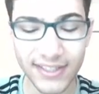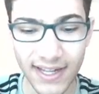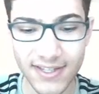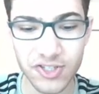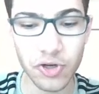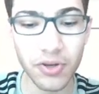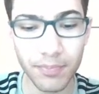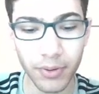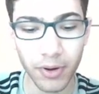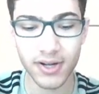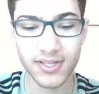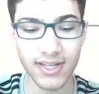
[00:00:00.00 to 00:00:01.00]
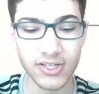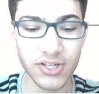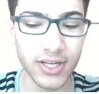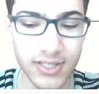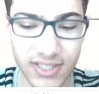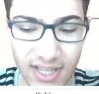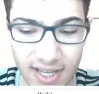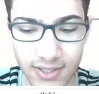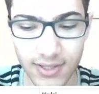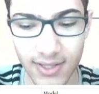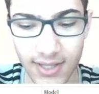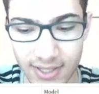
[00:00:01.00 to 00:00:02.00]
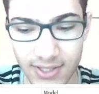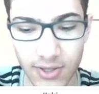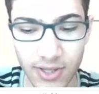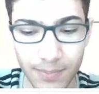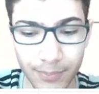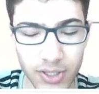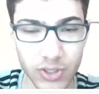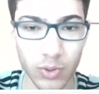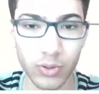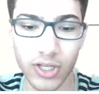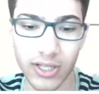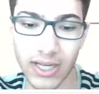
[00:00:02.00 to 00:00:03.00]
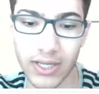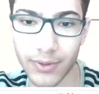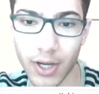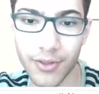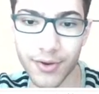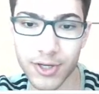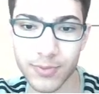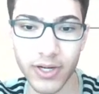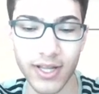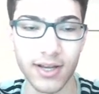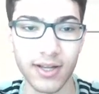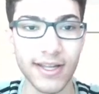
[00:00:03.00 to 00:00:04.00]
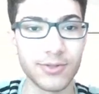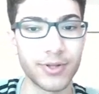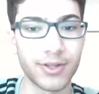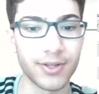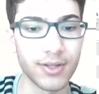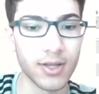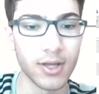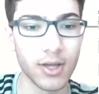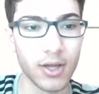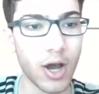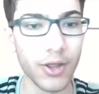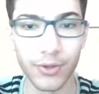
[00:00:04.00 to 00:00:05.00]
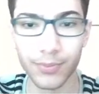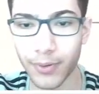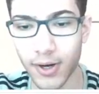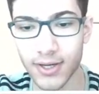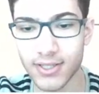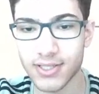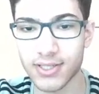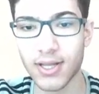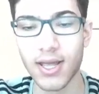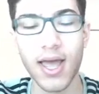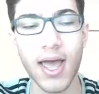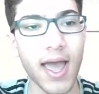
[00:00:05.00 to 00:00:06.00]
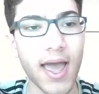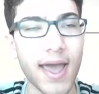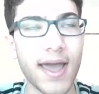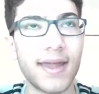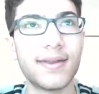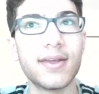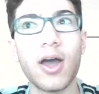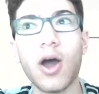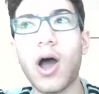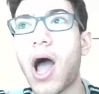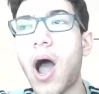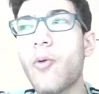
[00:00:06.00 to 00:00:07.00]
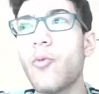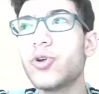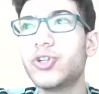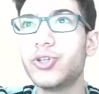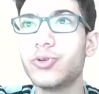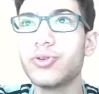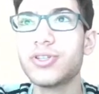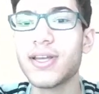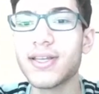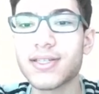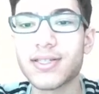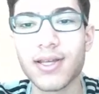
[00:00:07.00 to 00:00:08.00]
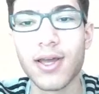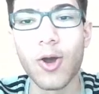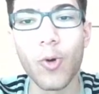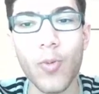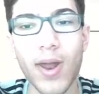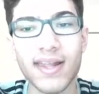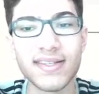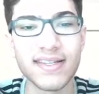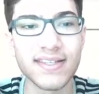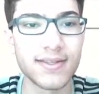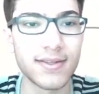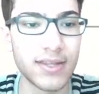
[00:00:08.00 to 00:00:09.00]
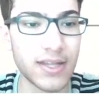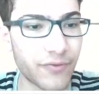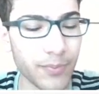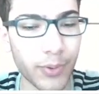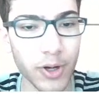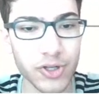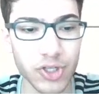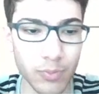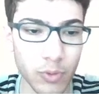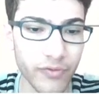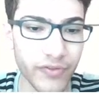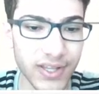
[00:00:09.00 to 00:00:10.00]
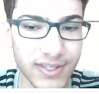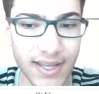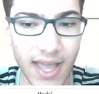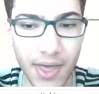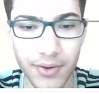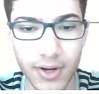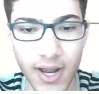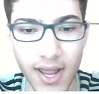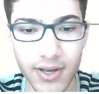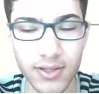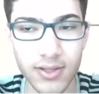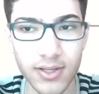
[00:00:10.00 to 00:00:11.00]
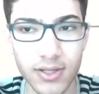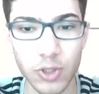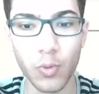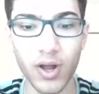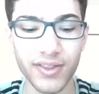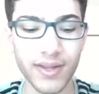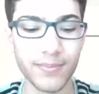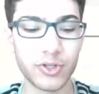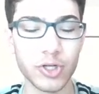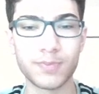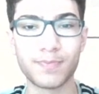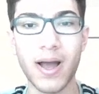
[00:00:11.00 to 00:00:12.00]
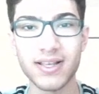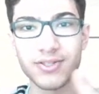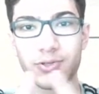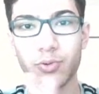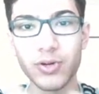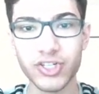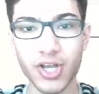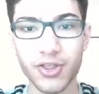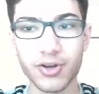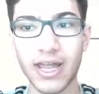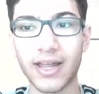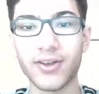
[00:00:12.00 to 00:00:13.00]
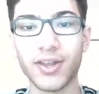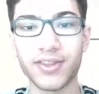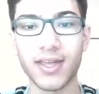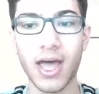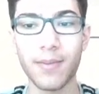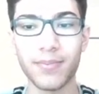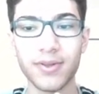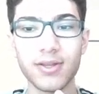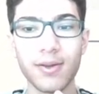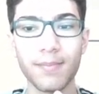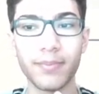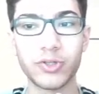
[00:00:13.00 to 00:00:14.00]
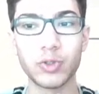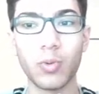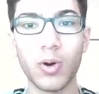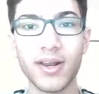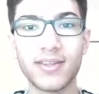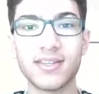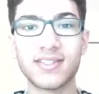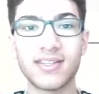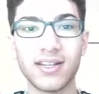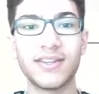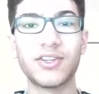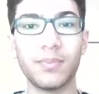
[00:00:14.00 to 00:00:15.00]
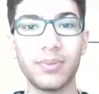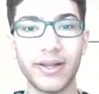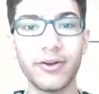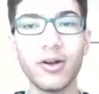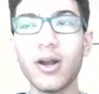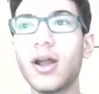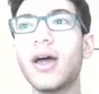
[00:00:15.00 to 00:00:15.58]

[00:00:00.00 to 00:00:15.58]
that certain parts that you can set that certain parts don't collide with others, but it collides with other parts. And how would you use this? Well, let's say different parts are moving together and you want them to just pass through each other like nothing happened, but you want it to still hit the player.